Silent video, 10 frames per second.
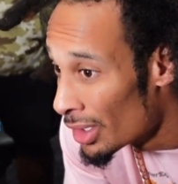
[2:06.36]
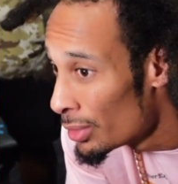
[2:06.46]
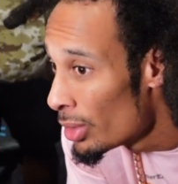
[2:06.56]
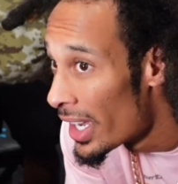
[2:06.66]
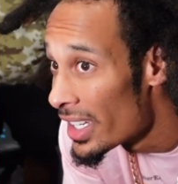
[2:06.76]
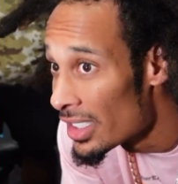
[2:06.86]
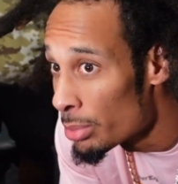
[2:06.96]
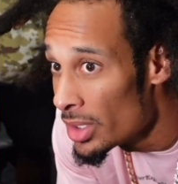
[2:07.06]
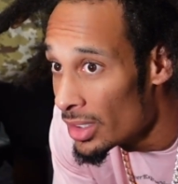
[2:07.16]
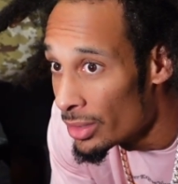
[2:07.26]
If you ask
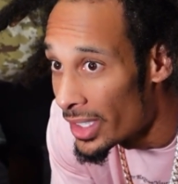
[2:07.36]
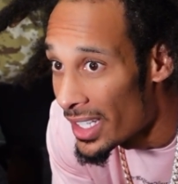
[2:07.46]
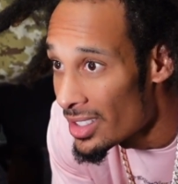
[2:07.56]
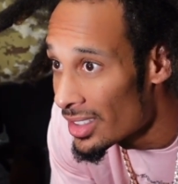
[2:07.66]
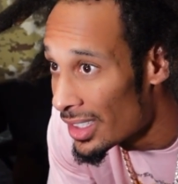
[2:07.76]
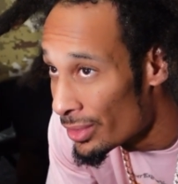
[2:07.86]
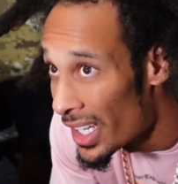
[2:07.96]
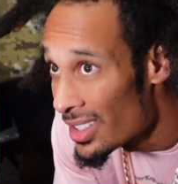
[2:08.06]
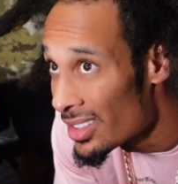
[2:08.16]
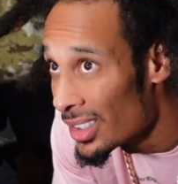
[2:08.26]
me,
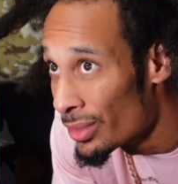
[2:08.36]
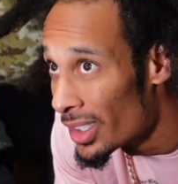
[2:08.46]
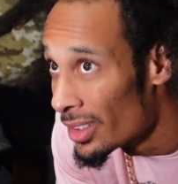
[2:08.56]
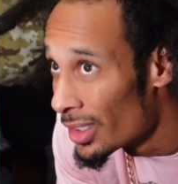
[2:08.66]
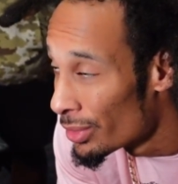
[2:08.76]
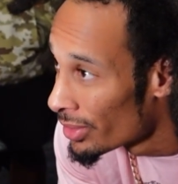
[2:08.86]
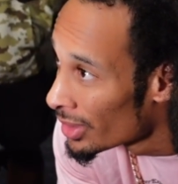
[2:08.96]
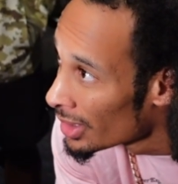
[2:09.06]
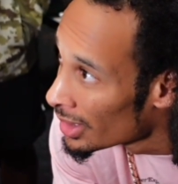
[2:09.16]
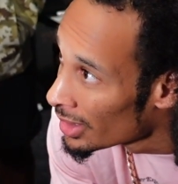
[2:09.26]
if
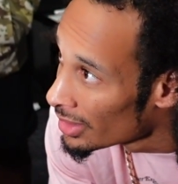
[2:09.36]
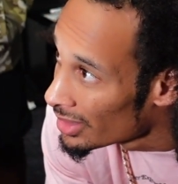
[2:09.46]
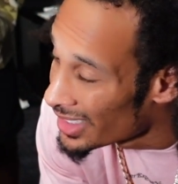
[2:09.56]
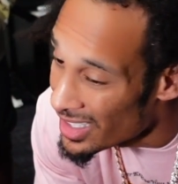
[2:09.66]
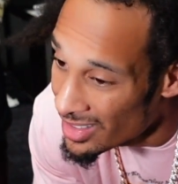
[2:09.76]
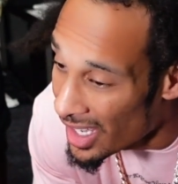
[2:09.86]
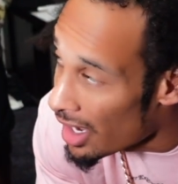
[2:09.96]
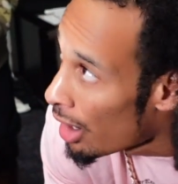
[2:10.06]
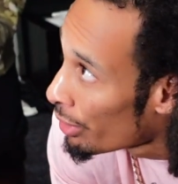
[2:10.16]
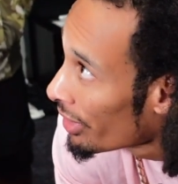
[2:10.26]
that's not
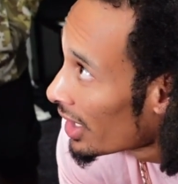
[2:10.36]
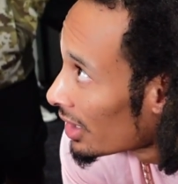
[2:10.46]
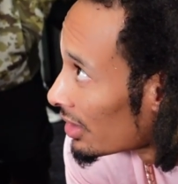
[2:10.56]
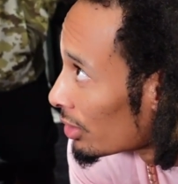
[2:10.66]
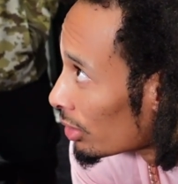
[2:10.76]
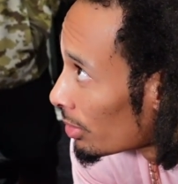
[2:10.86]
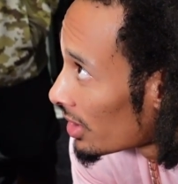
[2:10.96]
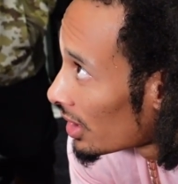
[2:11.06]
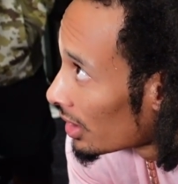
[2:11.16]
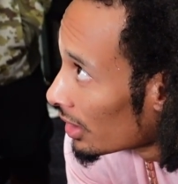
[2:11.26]
our fans, you know what I'm saying?